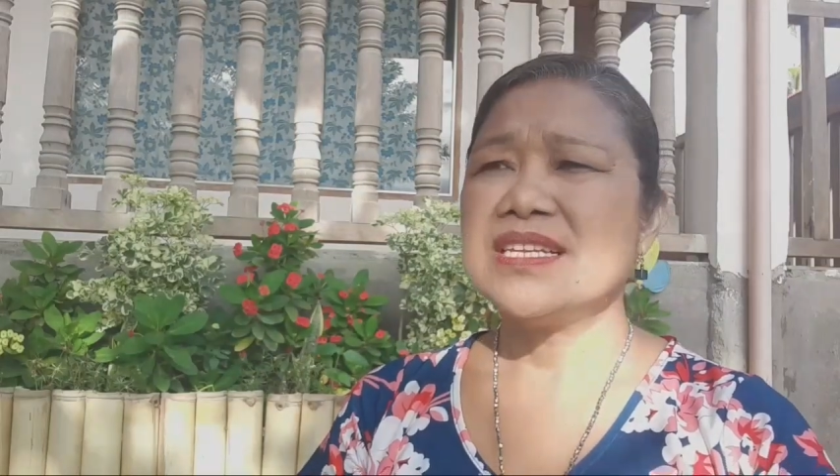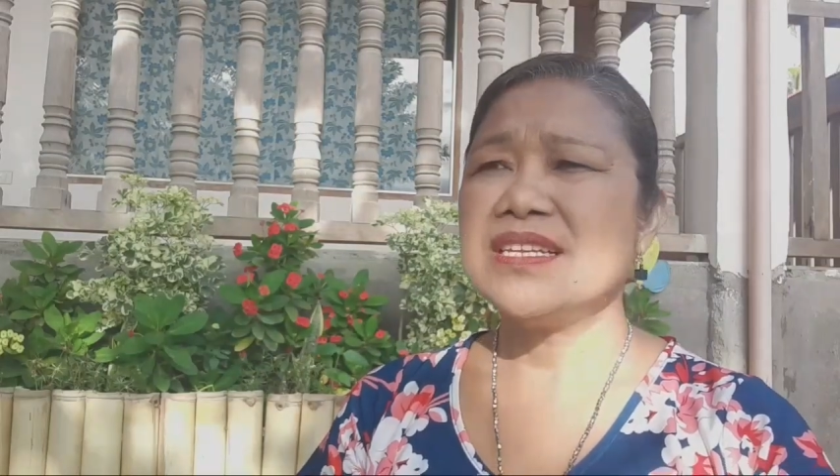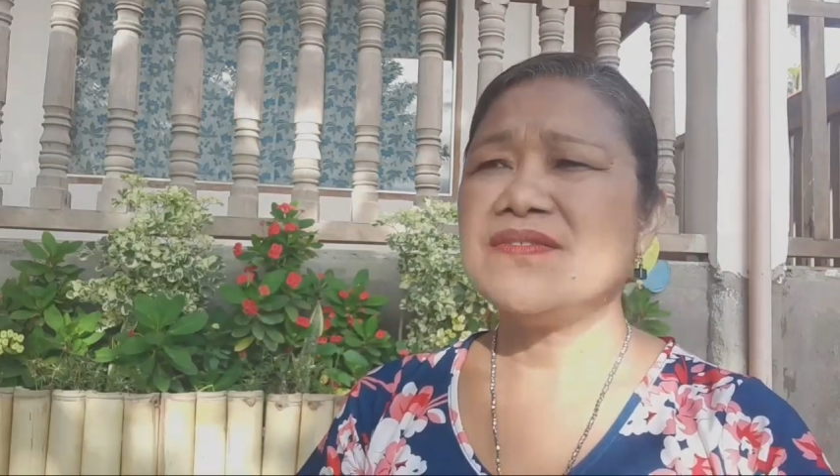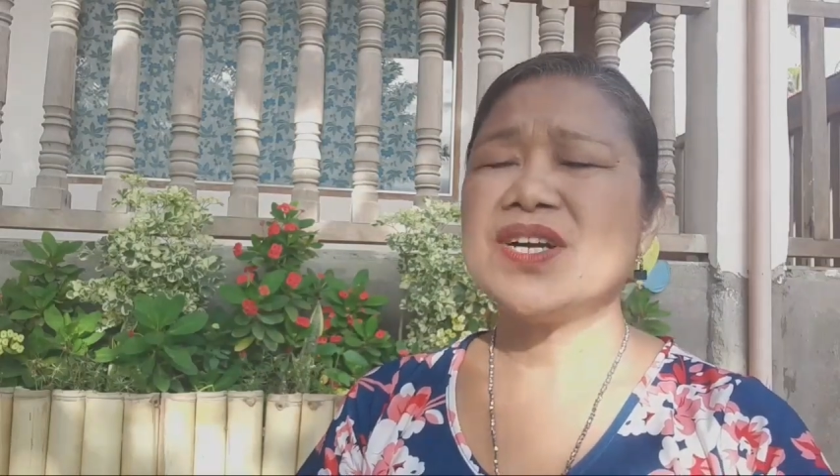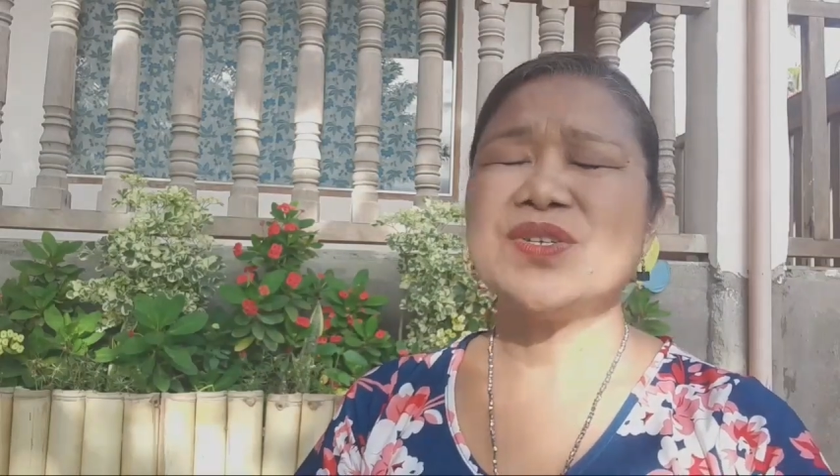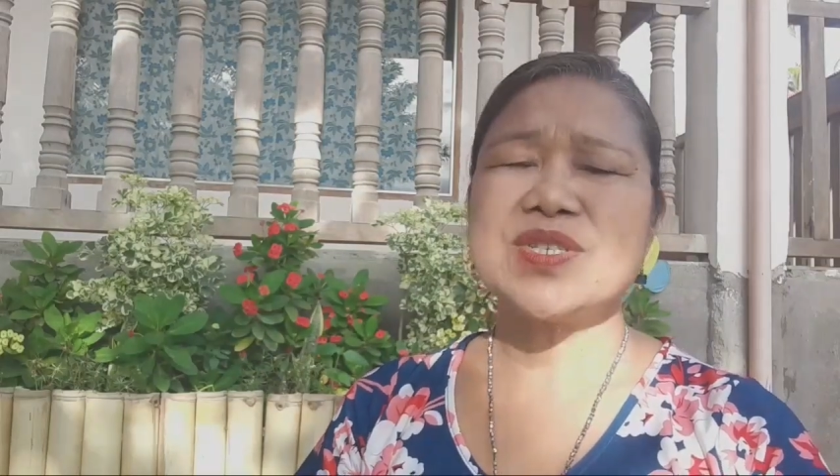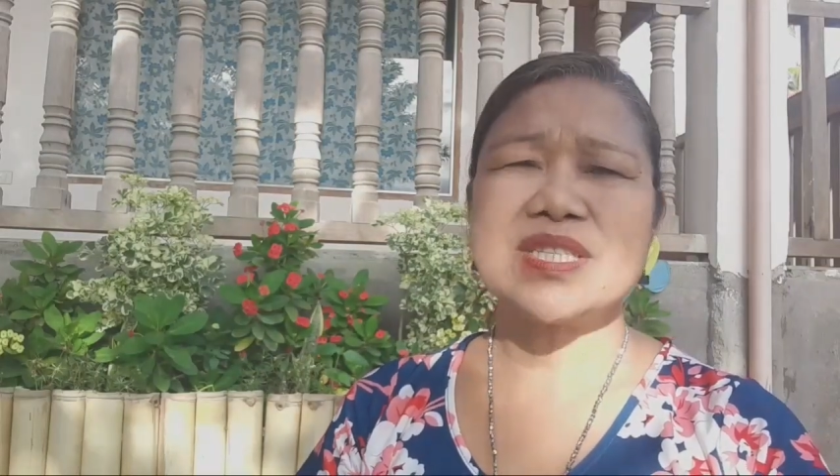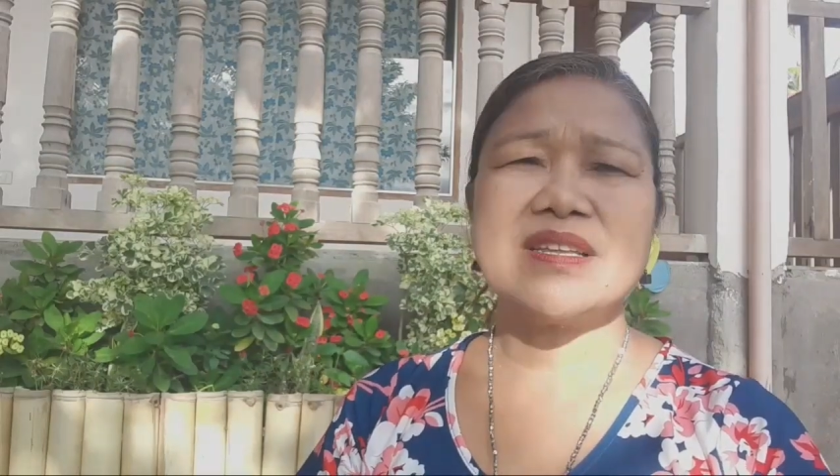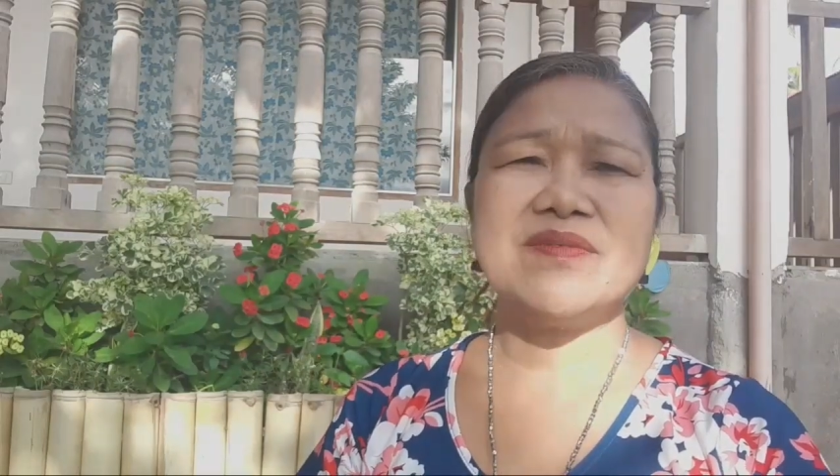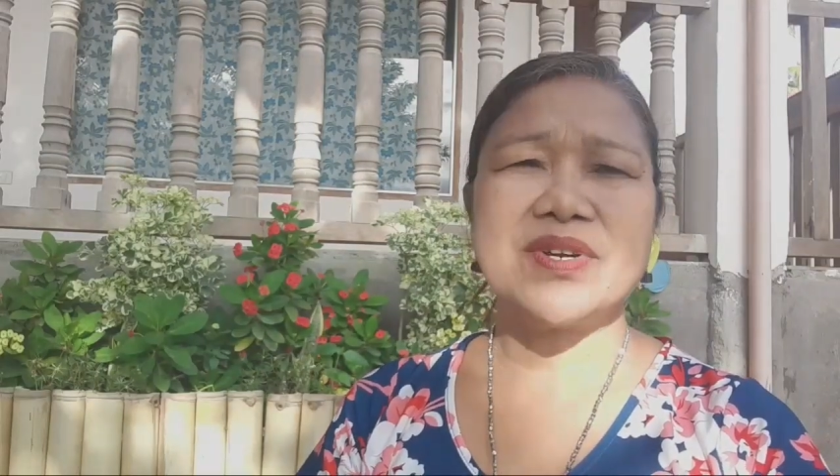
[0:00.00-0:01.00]
the virus is
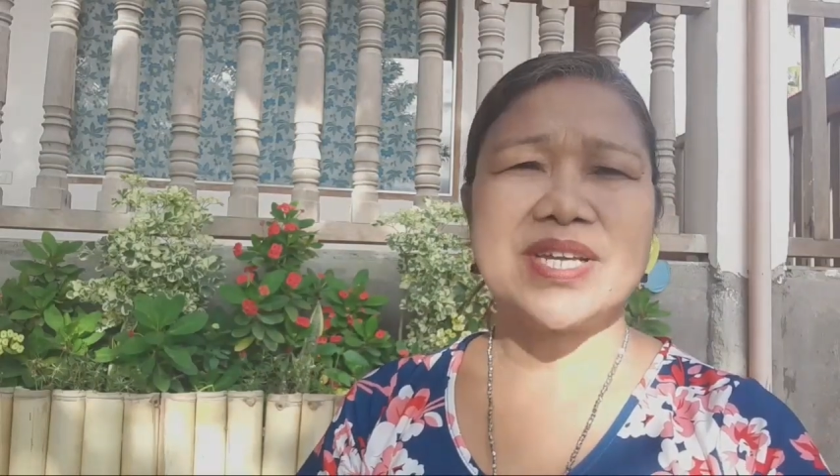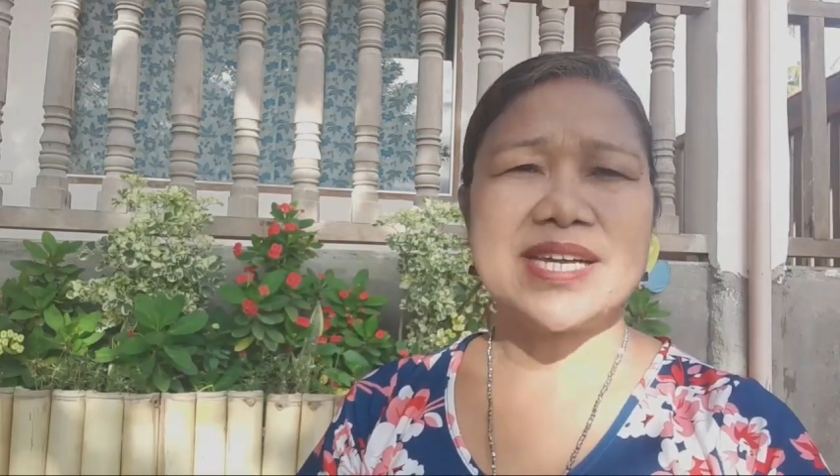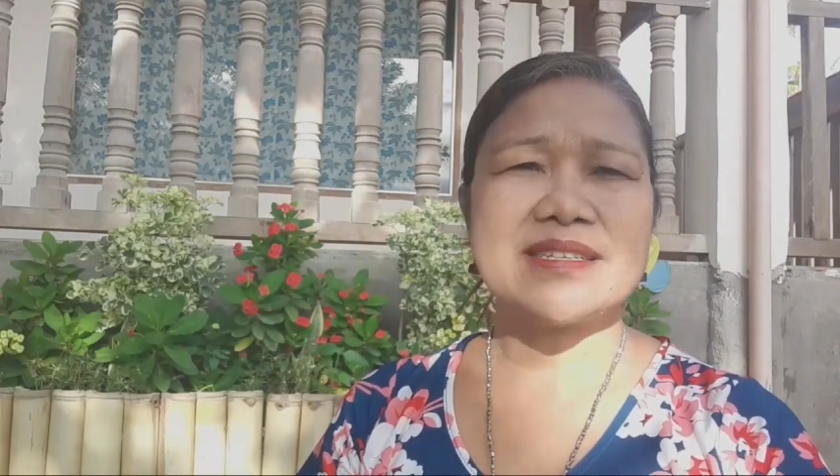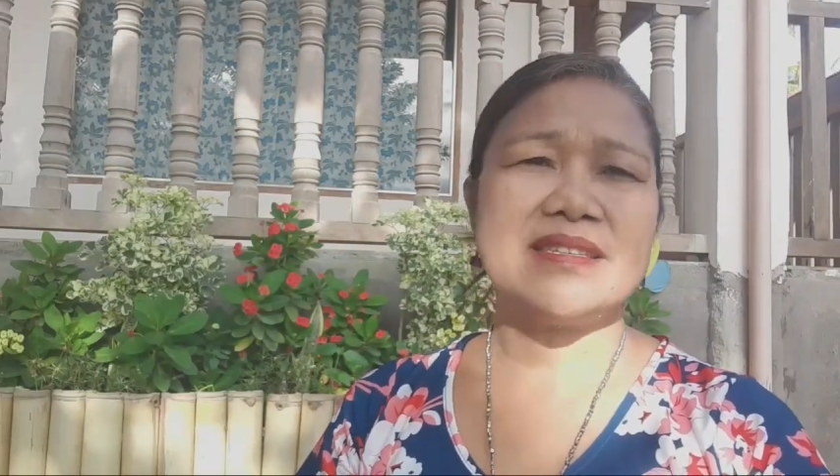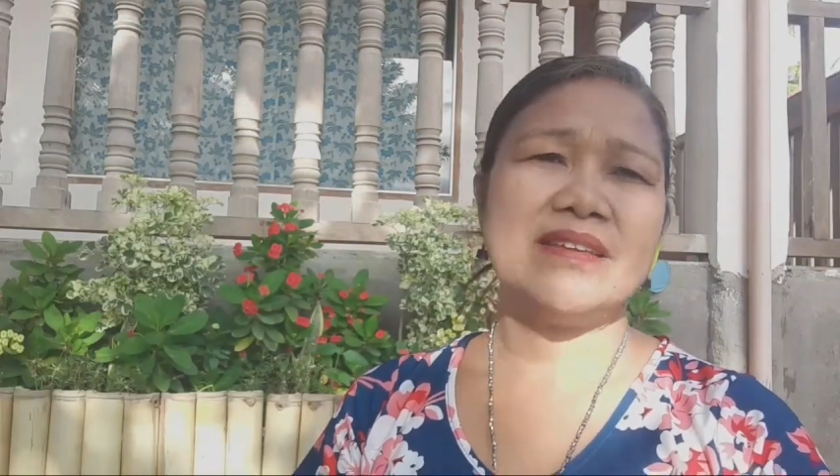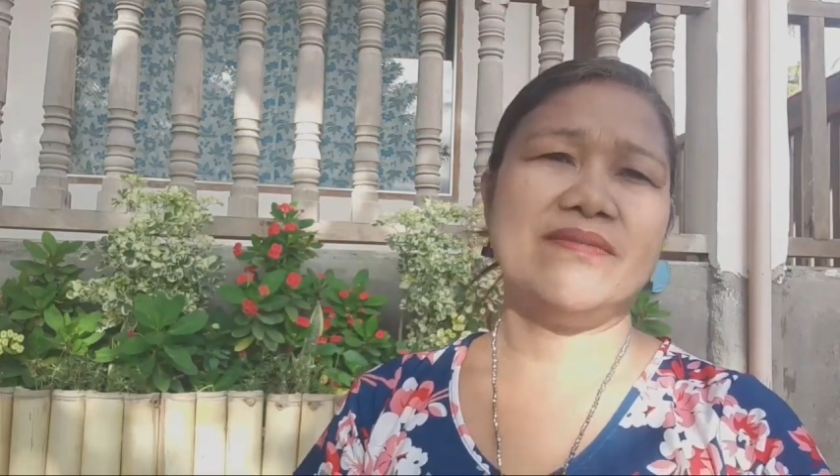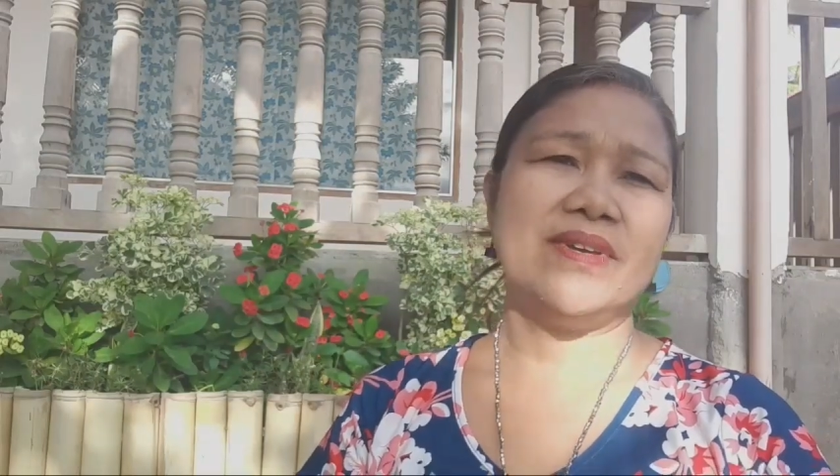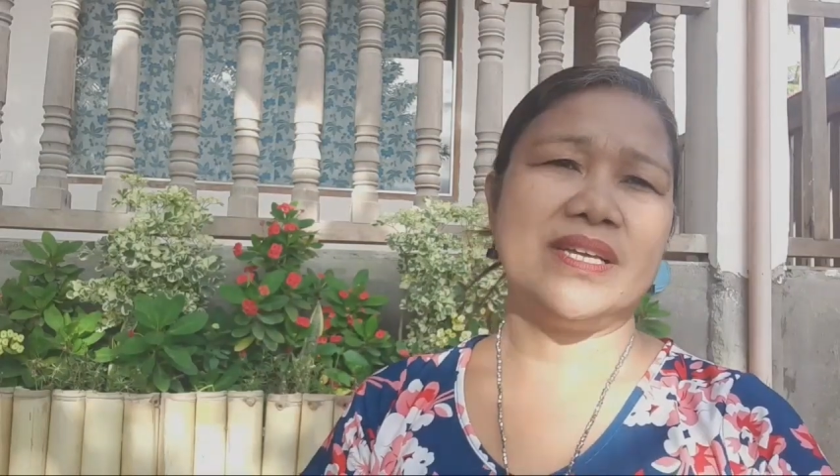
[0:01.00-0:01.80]
still very active,